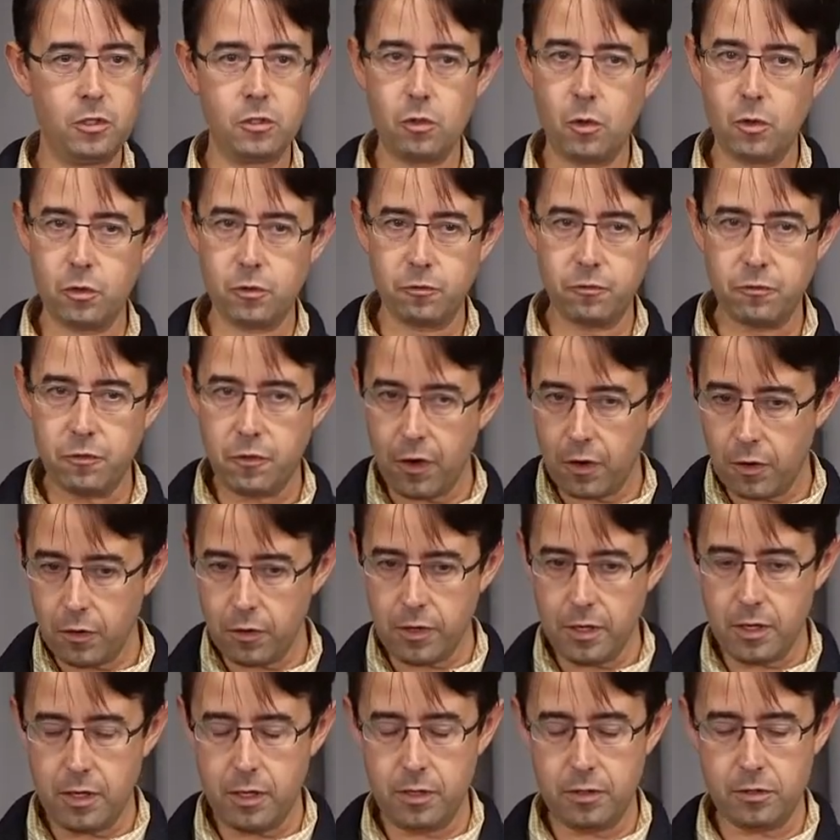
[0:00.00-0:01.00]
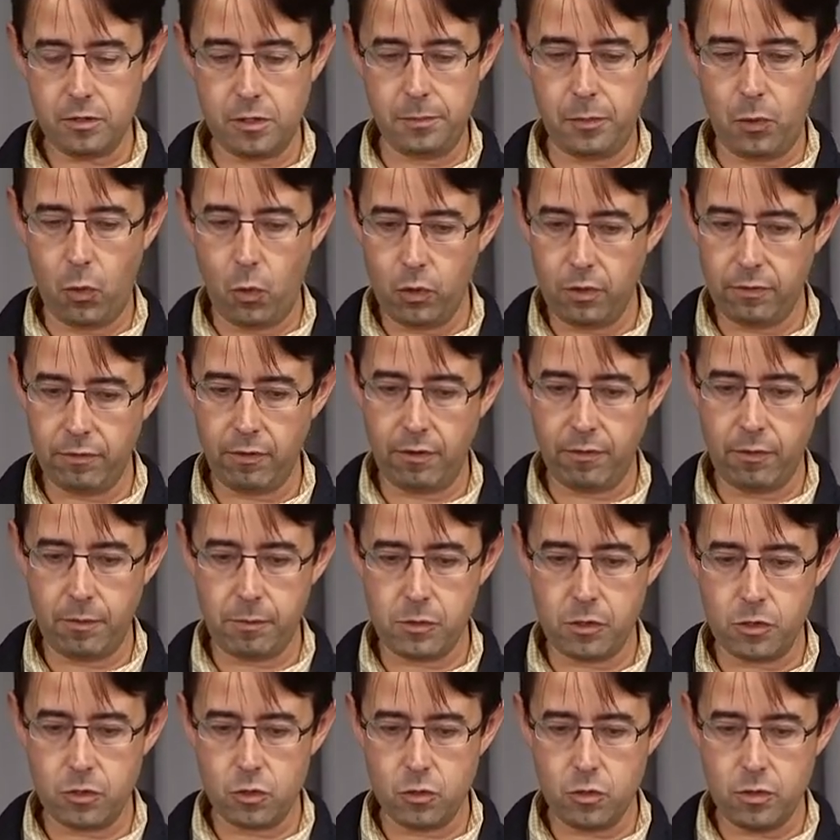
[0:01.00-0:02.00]
and so I was very supportive of
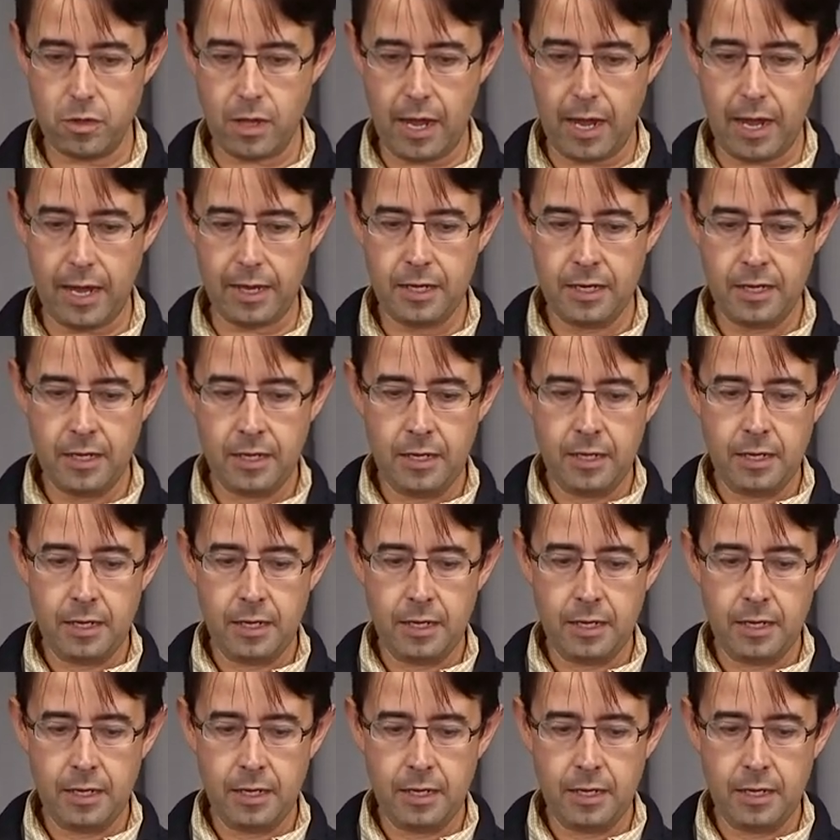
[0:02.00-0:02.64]
them to do that.